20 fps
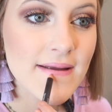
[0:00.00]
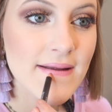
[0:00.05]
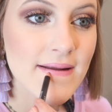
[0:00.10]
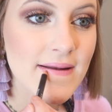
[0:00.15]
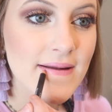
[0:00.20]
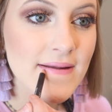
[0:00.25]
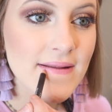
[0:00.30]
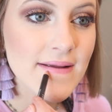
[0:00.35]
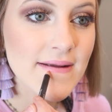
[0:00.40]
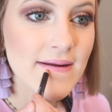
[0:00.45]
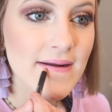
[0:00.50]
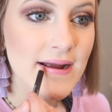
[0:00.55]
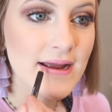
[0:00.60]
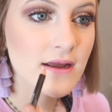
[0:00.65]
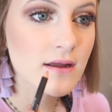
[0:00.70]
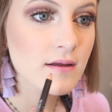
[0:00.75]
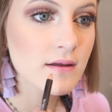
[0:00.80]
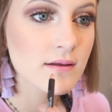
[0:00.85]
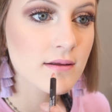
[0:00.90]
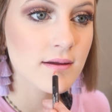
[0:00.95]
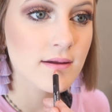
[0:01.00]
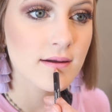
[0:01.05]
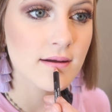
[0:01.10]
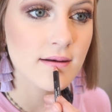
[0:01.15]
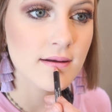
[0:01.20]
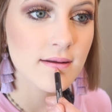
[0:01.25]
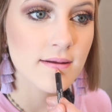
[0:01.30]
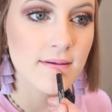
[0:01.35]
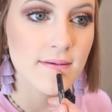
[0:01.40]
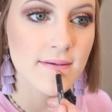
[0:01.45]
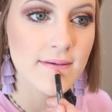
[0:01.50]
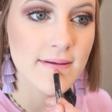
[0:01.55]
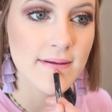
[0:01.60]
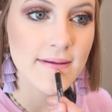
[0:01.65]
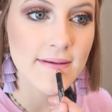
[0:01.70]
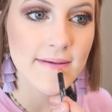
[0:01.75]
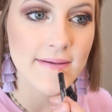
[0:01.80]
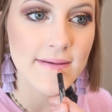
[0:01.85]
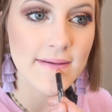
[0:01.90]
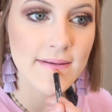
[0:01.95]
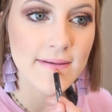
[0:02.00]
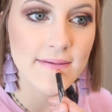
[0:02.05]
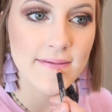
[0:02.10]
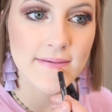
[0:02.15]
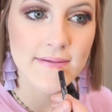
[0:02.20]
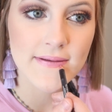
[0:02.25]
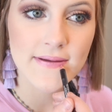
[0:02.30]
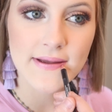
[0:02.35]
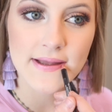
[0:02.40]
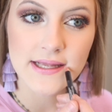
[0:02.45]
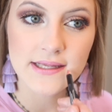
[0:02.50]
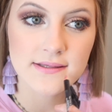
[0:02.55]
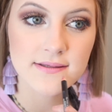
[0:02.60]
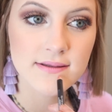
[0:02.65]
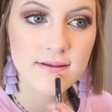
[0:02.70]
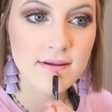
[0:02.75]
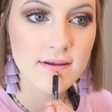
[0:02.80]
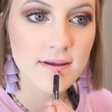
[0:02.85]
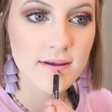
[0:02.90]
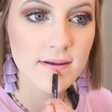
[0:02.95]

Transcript: and just kind of create just